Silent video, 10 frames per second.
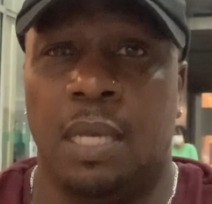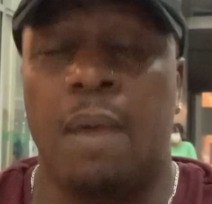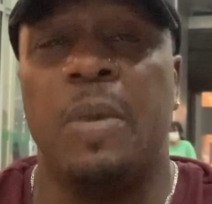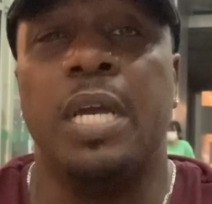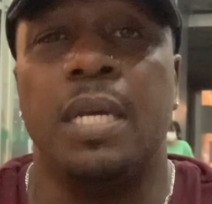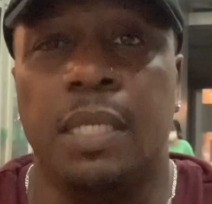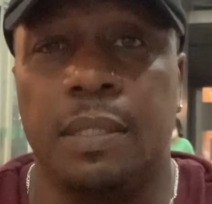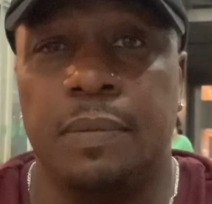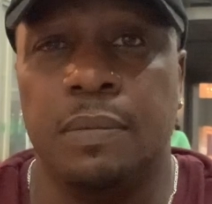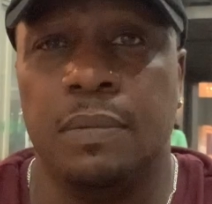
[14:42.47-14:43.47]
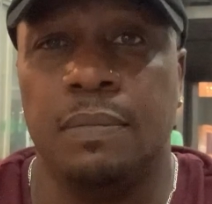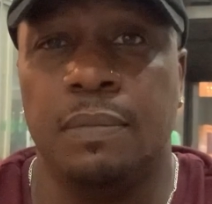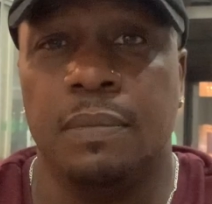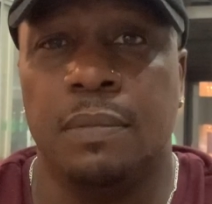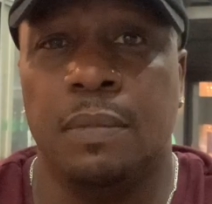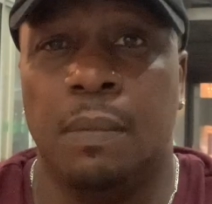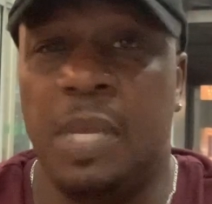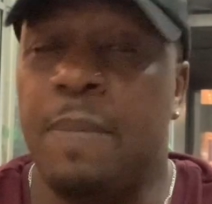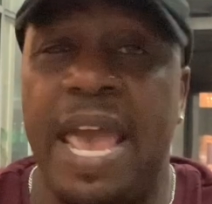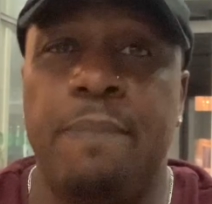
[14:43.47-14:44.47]
am I gonna be
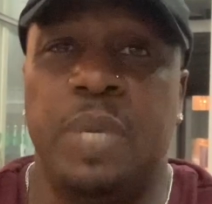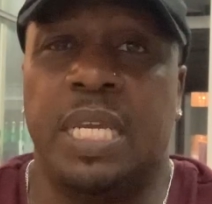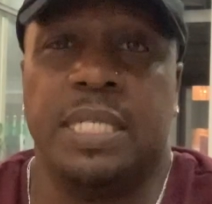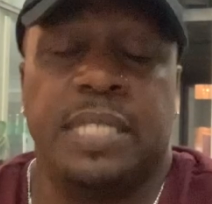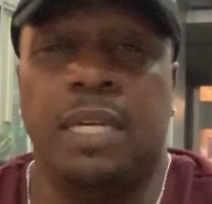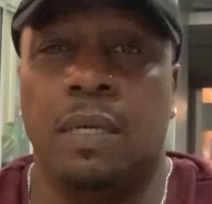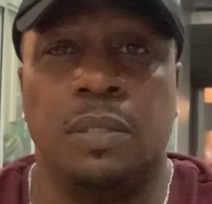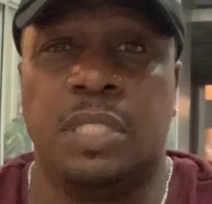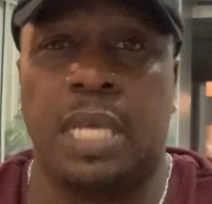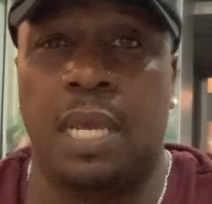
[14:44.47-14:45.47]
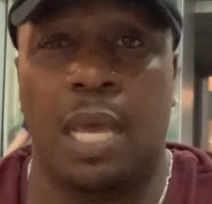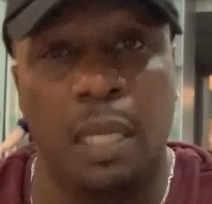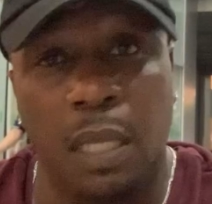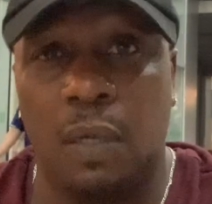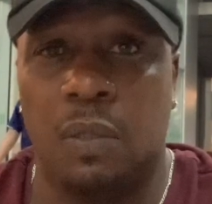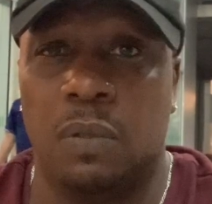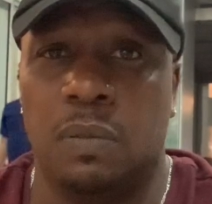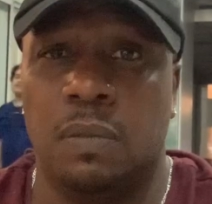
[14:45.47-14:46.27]
mad because they don't say hello?